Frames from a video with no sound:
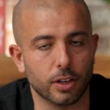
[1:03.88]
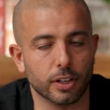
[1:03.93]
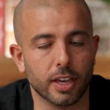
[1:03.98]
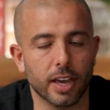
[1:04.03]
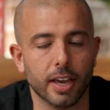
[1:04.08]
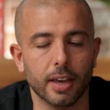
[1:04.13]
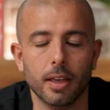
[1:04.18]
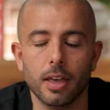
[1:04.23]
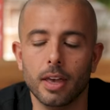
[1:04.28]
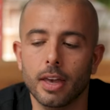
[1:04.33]

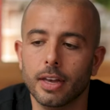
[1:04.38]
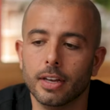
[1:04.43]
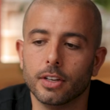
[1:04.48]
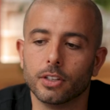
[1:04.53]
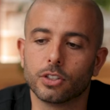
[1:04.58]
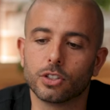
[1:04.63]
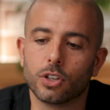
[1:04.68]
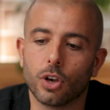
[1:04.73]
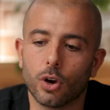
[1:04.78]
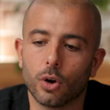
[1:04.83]
Okay,
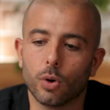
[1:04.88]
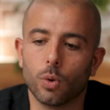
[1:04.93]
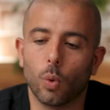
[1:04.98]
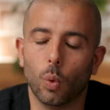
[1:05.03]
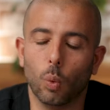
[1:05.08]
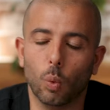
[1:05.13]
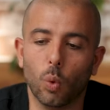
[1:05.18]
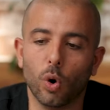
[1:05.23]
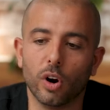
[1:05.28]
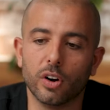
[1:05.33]
so
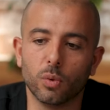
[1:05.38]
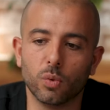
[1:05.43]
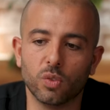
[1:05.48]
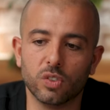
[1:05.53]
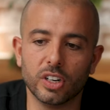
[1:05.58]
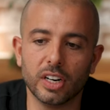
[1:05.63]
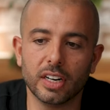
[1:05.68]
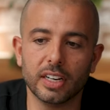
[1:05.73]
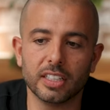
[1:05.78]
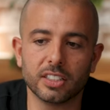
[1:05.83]

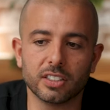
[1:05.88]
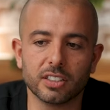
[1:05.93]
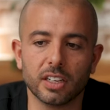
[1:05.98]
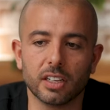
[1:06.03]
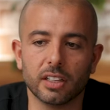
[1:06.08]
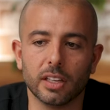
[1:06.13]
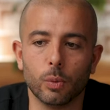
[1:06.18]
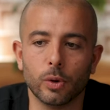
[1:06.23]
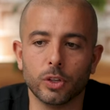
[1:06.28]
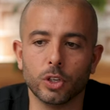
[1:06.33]
what
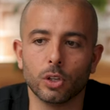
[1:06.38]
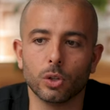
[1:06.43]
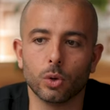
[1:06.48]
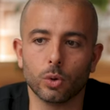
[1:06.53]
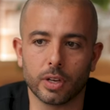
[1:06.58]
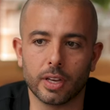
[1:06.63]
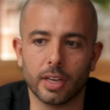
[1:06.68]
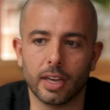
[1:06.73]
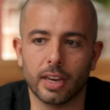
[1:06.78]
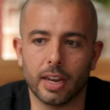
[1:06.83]
realistically, when you're
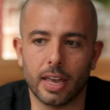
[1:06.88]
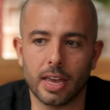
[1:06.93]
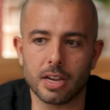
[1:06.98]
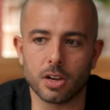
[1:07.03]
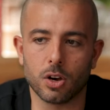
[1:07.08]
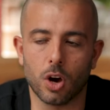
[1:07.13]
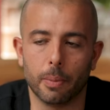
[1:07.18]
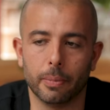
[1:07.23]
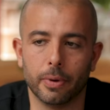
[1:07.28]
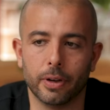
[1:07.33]
looking at
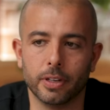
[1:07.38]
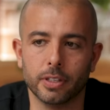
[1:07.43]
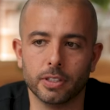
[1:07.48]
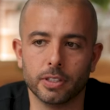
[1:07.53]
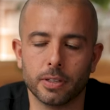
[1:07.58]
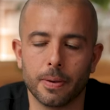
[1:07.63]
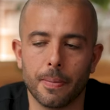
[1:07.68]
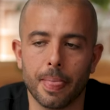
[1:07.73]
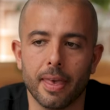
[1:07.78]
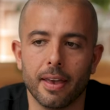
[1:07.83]

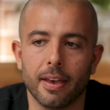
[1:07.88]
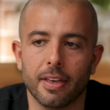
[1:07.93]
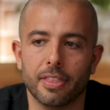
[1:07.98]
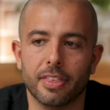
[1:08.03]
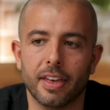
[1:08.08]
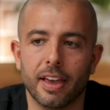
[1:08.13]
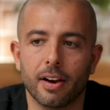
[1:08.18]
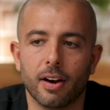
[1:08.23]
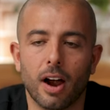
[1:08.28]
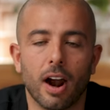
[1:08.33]
e-commerce,
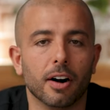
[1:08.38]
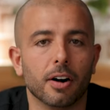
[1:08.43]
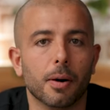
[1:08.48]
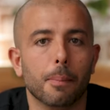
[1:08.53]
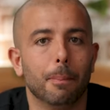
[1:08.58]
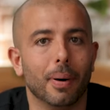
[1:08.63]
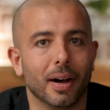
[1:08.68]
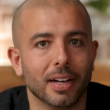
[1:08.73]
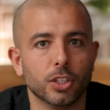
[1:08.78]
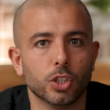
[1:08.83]
there are a
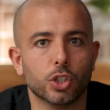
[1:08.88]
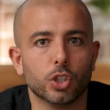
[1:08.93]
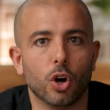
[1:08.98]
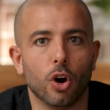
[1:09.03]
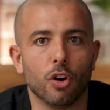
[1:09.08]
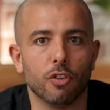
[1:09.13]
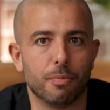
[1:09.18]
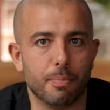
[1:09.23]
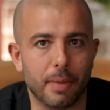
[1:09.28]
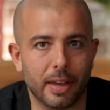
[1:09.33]
bunch
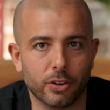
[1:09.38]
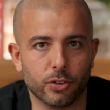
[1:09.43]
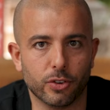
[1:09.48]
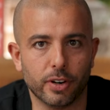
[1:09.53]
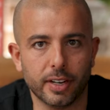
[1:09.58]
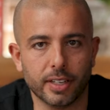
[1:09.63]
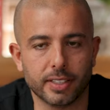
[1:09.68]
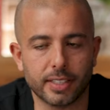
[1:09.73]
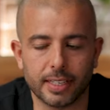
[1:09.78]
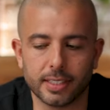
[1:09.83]
of
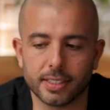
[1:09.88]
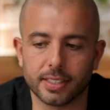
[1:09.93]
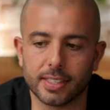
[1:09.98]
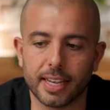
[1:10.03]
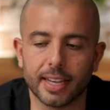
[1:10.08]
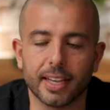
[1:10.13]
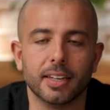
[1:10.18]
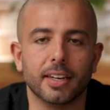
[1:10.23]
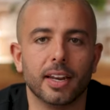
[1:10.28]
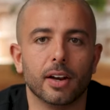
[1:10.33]
metrics and
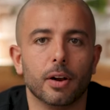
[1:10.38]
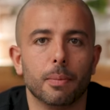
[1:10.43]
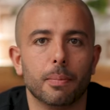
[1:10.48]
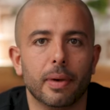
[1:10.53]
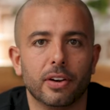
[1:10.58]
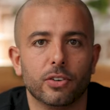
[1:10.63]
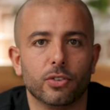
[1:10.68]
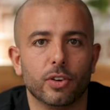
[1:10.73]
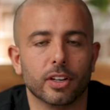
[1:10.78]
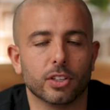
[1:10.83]
secondary
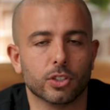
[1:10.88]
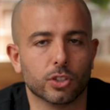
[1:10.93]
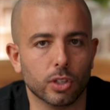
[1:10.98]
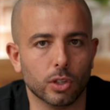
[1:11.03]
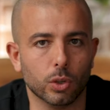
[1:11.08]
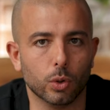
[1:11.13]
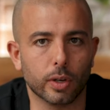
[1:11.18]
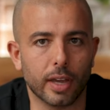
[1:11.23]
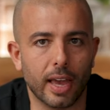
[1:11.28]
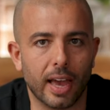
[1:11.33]
metrics to
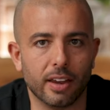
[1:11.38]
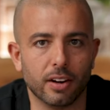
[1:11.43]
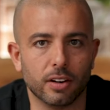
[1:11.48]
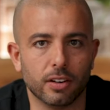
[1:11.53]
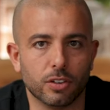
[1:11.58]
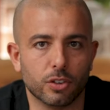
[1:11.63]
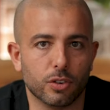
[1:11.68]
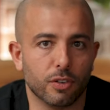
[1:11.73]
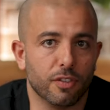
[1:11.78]
look at